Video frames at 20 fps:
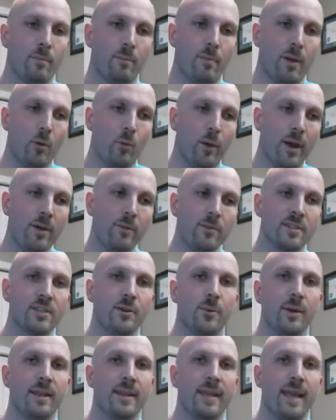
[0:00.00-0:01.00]
weight was
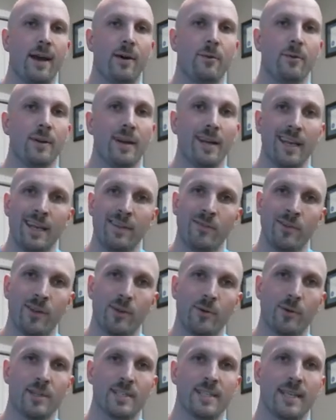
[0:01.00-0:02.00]
going down. I didn't even
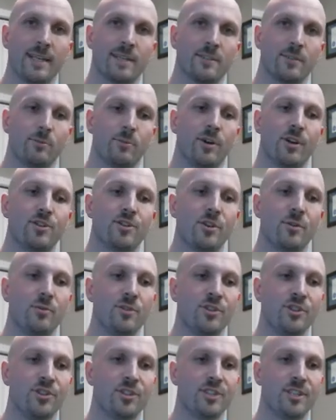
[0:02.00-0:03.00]
notice that so much. It
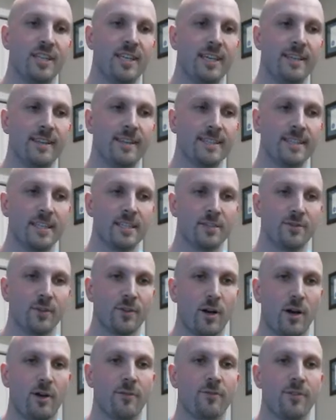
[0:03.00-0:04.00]
was just the sense of
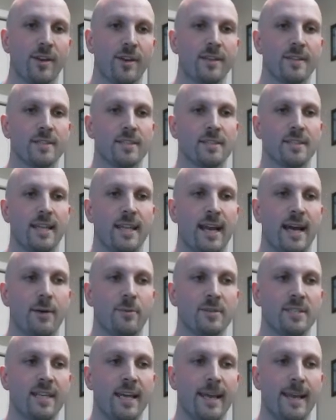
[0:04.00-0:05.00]
confidence that I
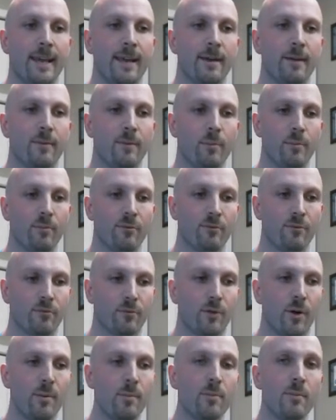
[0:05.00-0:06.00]
was getting
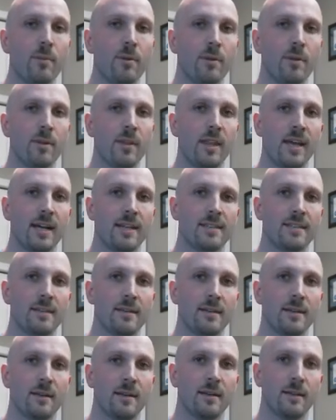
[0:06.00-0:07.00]
from that,
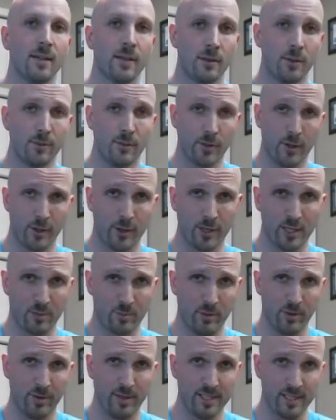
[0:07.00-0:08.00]
the good
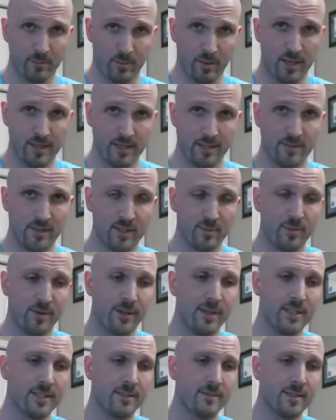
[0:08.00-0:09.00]
experience, the positive
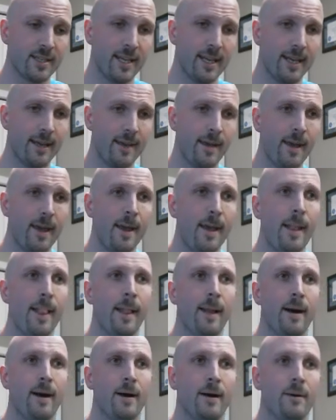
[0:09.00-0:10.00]
experience I was getting,
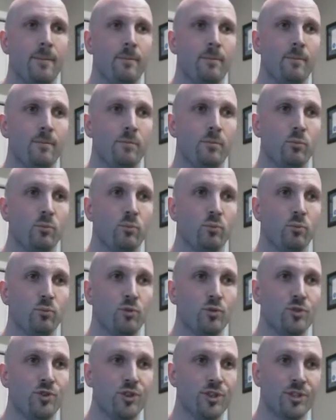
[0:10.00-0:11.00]

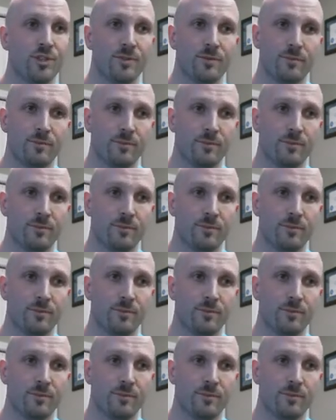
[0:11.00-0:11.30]
was just,